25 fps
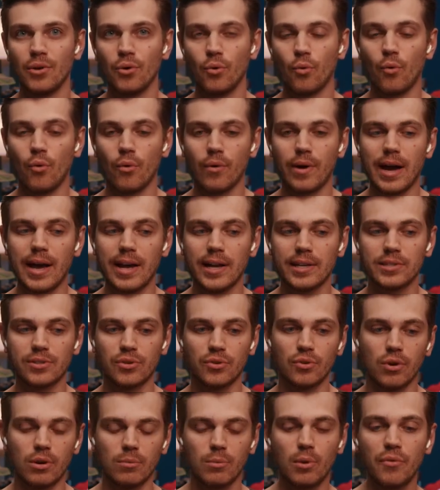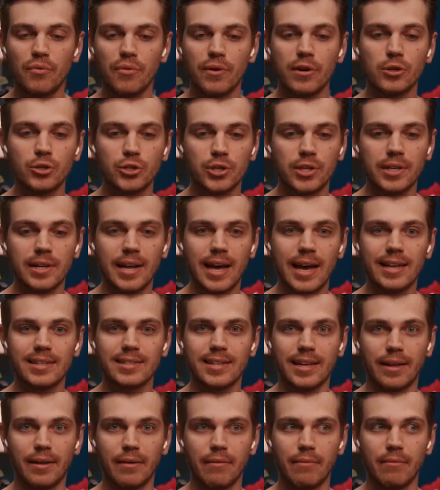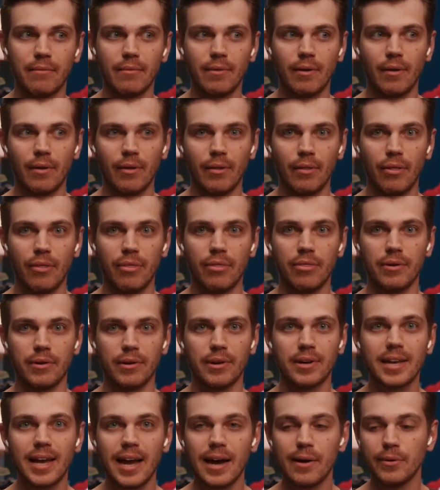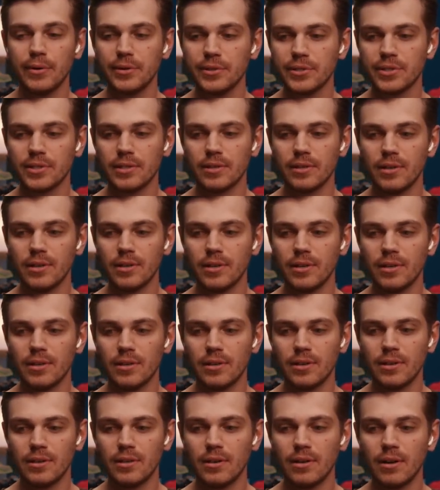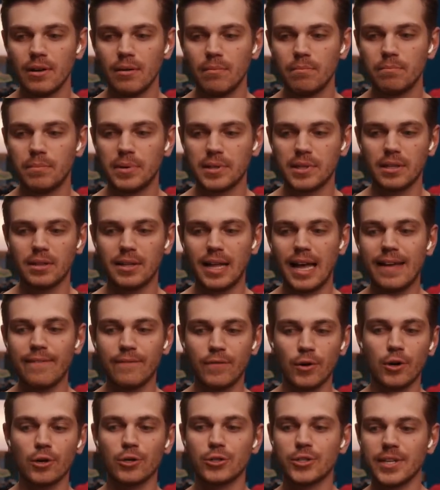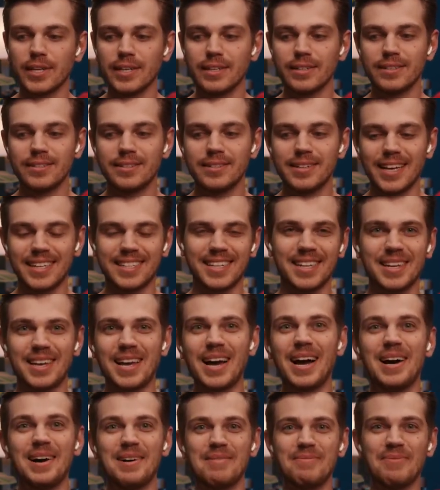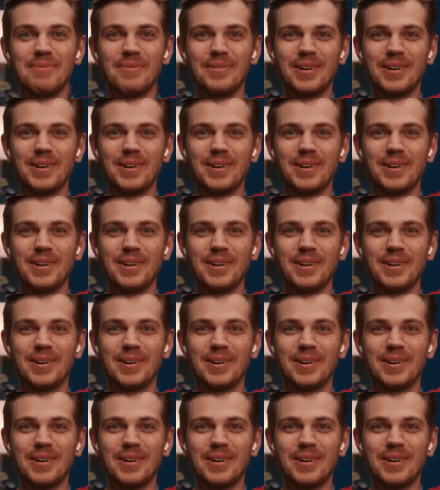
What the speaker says: whereas the normal version has like 30 hours. But the light version doesn't come